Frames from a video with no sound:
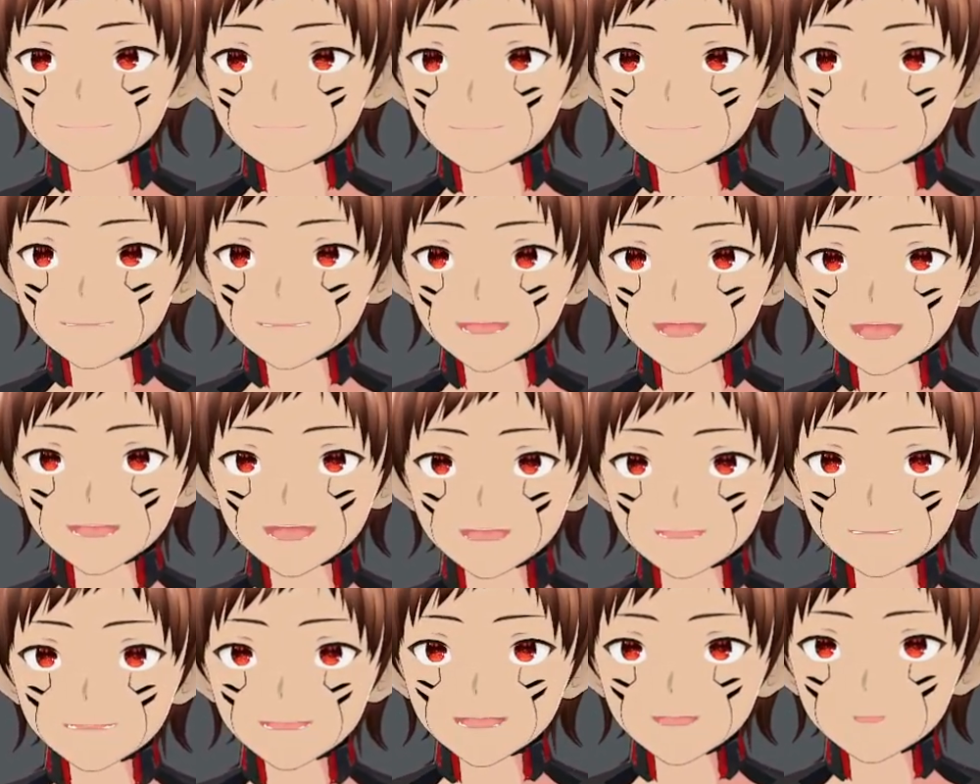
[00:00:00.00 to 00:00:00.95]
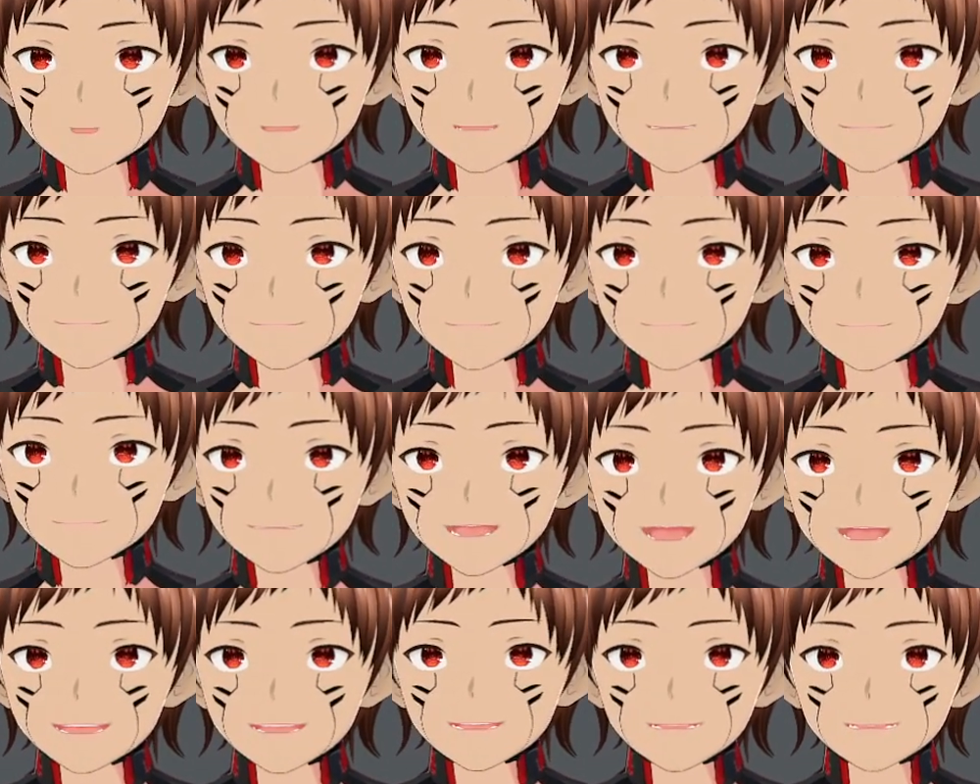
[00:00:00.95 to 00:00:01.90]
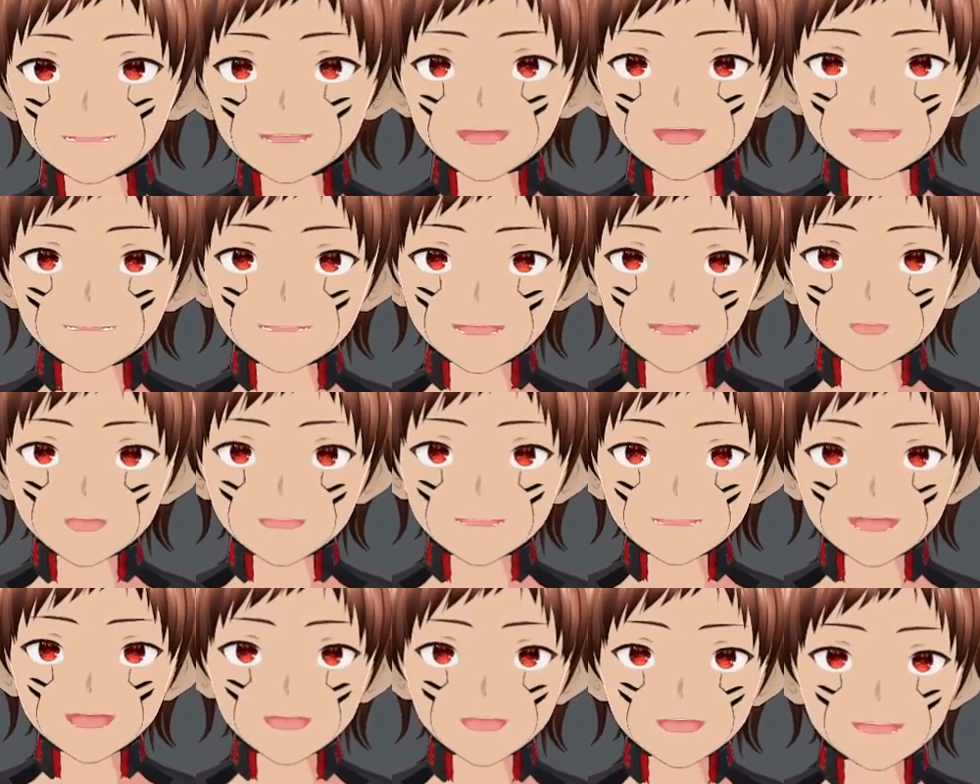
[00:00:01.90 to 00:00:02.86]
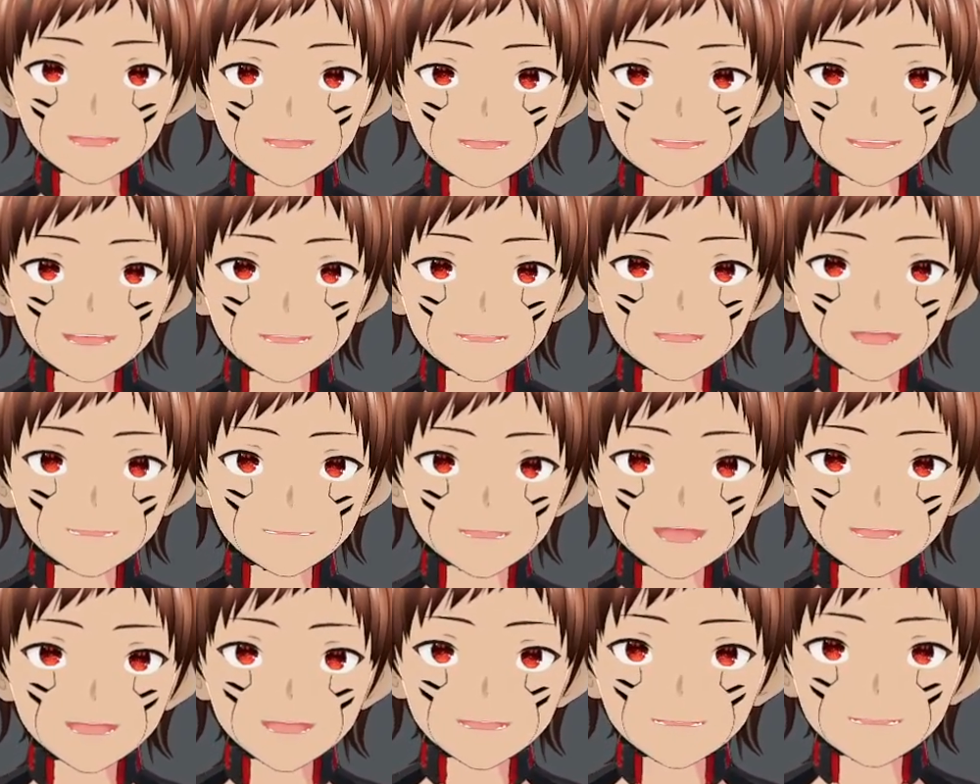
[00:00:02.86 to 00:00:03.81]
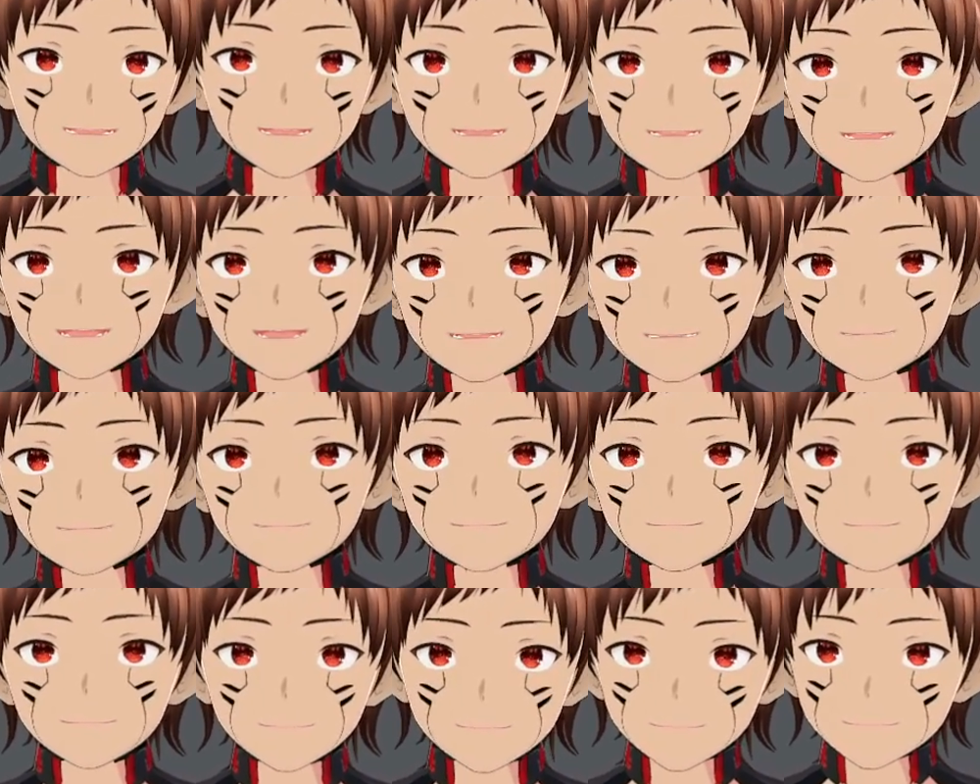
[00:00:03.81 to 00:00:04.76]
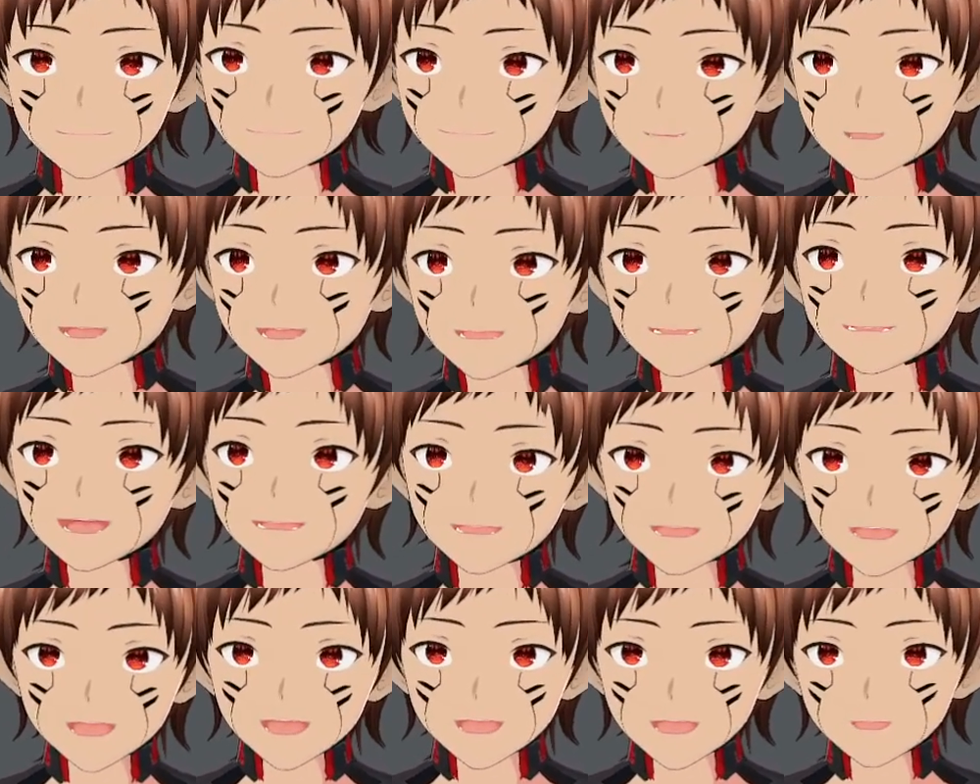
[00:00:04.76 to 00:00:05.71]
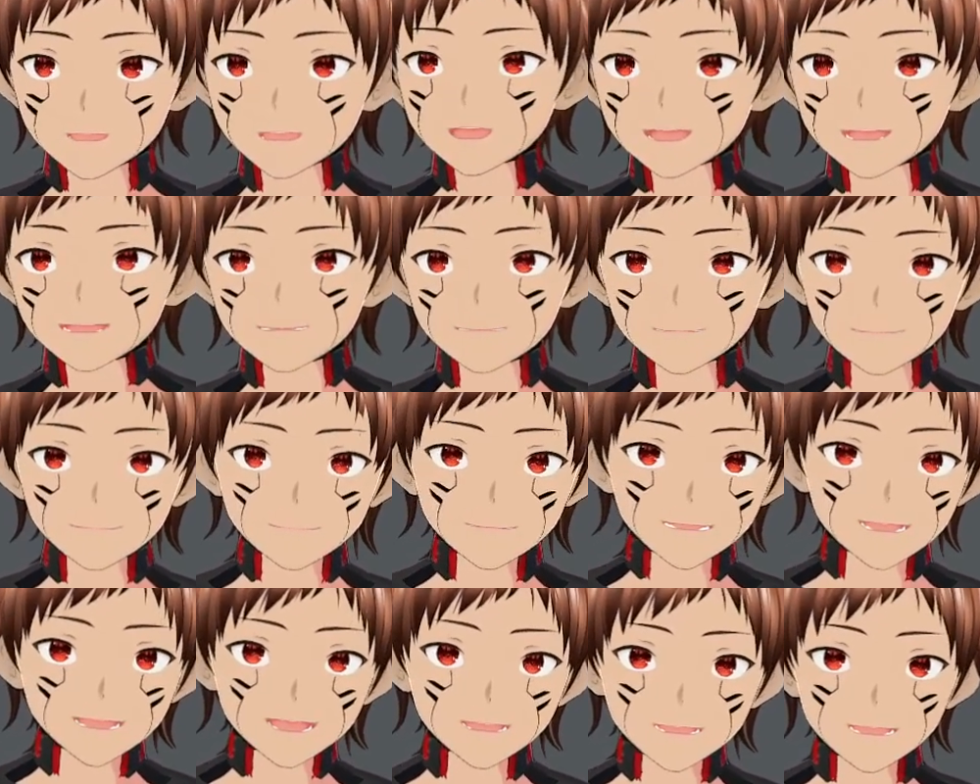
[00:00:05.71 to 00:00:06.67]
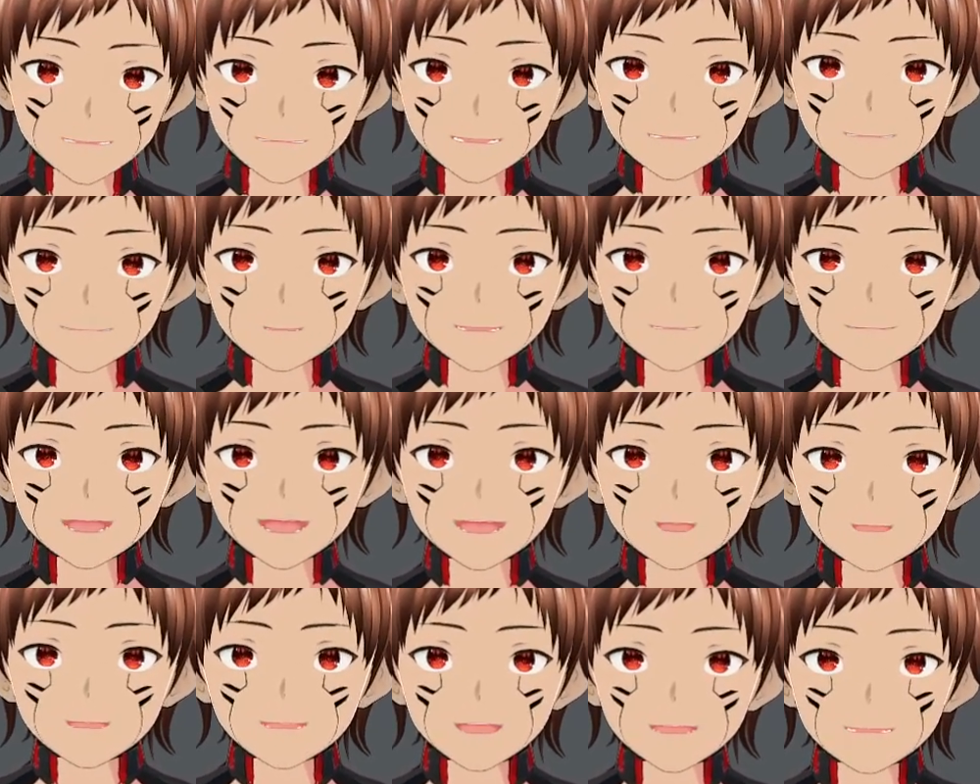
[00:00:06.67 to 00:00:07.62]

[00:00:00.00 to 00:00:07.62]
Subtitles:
for that school, for that entire squad. Okay, Adeptus Custodes. Oh, nothing but points decreases, which is good.